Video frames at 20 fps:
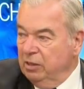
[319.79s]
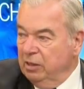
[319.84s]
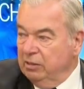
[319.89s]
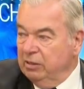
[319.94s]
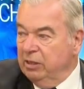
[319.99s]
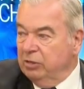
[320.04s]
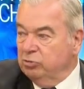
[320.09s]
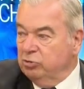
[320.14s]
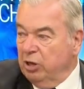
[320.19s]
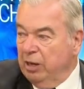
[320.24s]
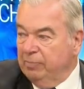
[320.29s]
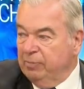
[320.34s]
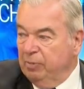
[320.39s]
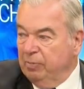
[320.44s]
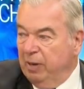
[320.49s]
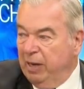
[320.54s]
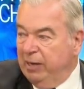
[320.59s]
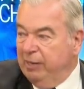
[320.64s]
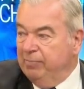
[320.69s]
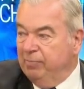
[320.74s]
and then drop the
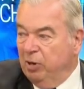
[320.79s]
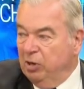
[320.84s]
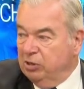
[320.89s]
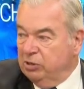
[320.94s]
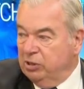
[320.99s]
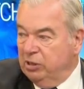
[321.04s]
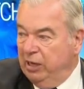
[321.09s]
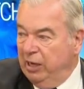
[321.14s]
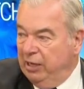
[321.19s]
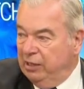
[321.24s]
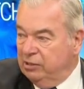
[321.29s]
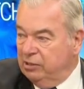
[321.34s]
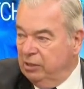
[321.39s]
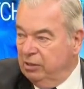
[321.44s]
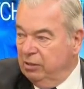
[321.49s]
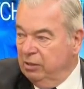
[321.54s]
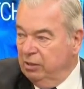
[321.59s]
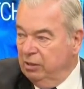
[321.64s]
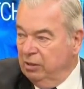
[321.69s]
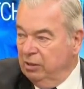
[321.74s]
body parts in
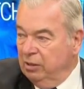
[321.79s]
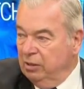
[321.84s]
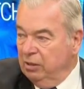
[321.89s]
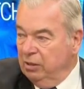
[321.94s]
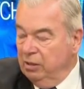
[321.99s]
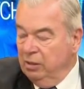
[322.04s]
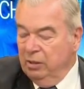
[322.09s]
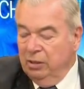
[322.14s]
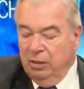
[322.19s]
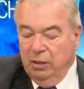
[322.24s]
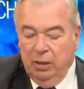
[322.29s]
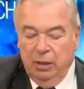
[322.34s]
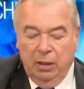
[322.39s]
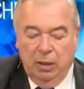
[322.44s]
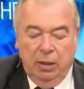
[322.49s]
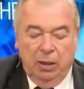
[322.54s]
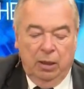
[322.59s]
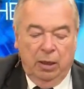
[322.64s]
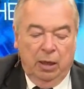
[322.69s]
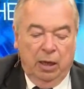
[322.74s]
acid.
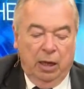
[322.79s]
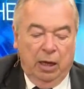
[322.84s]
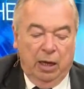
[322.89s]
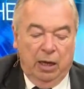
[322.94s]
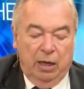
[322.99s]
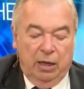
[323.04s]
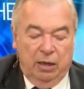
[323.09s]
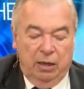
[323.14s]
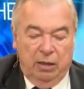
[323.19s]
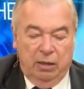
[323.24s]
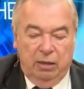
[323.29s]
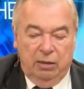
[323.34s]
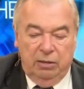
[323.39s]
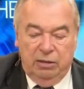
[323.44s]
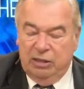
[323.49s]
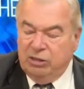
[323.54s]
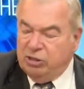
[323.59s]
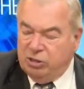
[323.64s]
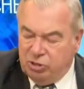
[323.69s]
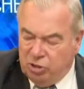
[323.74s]
Uh,
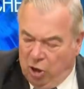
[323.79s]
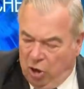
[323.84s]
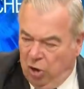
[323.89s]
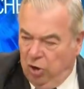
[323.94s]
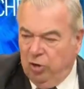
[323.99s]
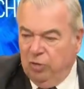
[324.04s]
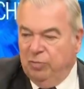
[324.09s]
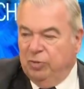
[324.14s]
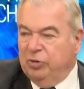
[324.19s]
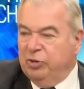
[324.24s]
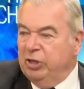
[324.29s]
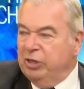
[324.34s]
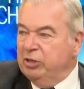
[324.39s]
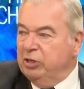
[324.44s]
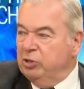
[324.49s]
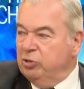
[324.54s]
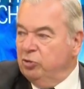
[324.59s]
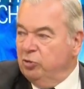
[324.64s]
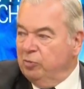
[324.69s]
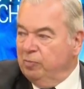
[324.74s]
this is a horrible thing
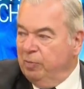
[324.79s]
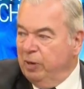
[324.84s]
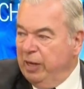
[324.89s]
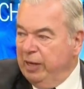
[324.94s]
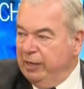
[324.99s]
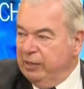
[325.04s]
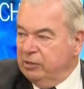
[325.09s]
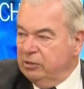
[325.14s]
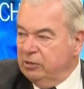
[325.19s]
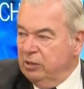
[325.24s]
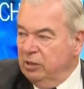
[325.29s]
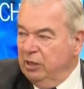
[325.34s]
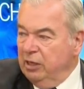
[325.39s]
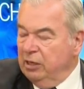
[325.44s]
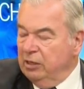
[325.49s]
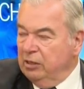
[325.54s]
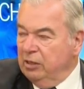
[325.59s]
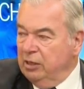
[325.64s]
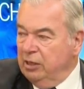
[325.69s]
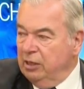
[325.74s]
that took place
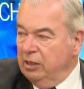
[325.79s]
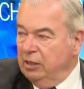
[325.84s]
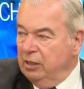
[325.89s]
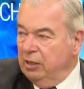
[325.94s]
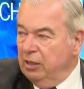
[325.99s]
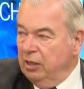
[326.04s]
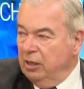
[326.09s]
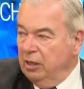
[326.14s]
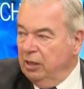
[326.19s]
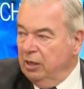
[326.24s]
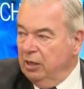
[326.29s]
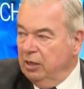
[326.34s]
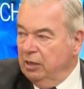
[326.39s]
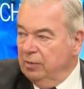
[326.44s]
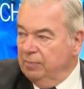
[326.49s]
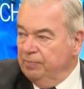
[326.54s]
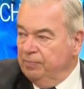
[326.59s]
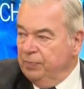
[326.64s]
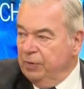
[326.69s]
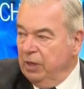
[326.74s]
in the,
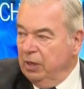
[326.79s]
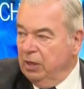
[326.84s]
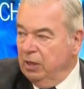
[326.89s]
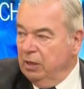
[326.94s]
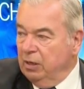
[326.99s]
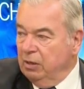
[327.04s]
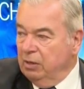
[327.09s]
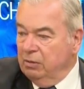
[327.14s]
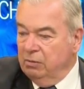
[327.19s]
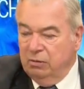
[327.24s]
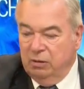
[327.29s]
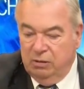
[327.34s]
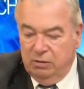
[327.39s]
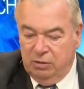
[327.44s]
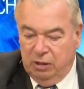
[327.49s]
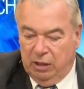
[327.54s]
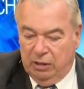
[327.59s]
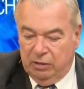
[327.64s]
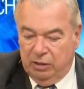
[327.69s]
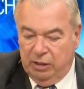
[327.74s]
um, uh,
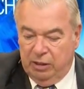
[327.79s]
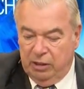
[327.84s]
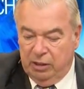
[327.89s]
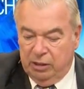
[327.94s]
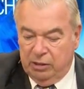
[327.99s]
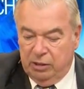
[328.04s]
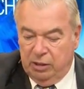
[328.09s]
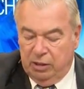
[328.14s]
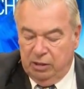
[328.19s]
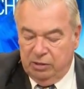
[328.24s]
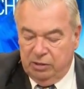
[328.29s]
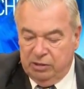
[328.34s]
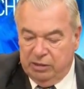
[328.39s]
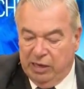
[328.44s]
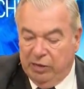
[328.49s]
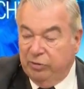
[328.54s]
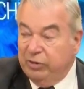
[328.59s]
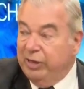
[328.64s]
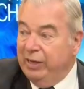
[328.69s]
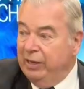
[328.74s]
in the uh,
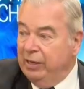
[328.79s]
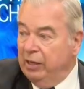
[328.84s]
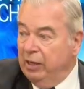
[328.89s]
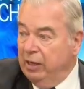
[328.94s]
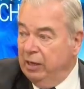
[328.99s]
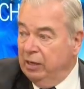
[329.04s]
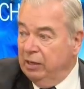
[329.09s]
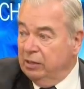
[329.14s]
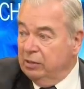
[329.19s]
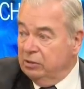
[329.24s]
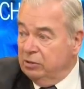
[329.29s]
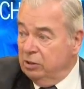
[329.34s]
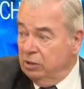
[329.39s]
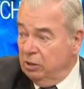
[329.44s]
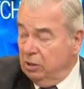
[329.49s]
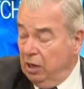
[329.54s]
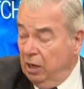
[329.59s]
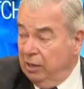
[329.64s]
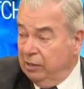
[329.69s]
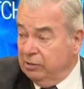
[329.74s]
Saudi uh,
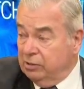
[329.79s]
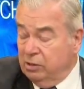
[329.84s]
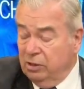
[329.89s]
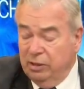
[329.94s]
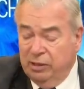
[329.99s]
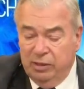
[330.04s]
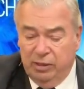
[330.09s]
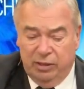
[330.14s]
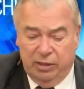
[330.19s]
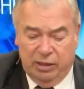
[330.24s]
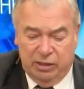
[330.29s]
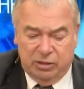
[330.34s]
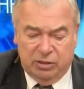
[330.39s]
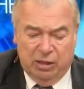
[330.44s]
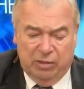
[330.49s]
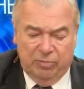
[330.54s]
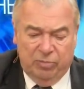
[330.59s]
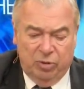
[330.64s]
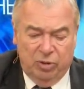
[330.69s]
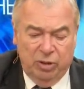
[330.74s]
consulate in
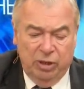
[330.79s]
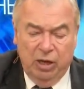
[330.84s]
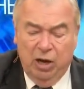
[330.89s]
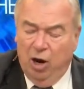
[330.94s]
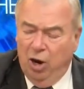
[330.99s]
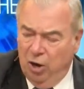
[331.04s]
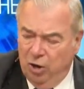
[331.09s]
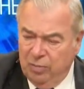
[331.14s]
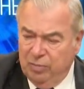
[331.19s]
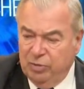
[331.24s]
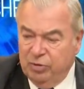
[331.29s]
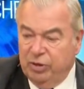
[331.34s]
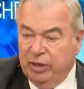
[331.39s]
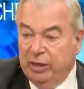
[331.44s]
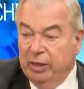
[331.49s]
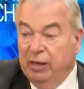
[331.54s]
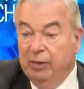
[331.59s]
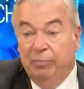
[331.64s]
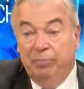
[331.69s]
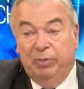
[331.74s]
Istanbul. Horrible
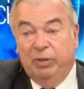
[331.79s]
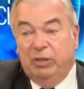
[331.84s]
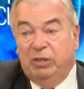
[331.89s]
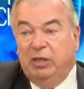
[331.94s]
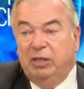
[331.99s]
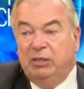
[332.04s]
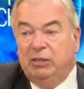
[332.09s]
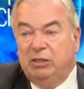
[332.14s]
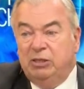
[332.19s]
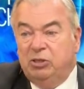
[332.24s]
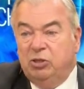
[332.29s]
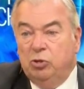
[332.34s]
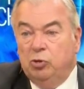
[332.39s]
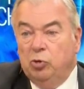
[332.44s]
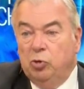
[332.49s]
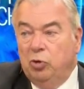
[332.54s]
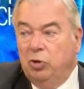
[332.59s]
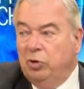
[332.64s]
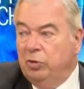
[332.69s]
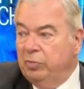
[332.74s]
thing. But this is the
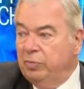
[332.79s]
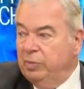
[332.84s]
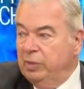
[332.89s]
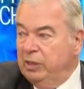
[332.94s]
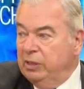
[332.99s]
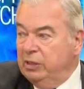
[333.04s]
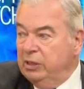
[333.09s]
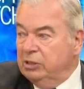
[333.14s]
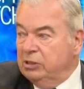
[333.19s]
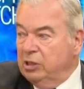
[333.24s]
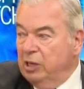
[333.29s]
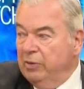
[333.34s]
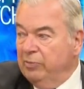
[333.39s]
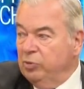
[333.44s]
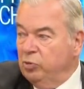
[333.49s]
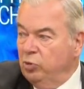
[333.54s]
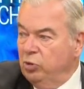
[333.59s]
norm in the Islamic